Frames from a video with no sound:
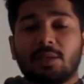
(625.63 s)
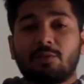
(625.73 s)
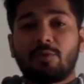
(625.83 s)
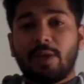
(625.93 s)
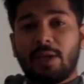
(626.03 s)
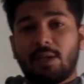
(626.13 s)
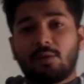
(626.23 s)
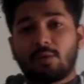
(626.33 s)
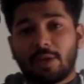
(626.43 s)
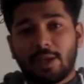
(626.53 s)
trained
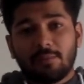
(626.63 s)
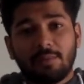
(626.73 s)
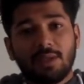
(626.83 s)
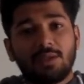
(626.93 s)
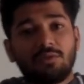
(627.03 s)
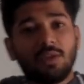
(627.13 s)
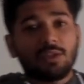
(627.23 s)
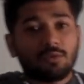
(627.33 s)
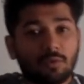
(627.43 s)
or can be teached,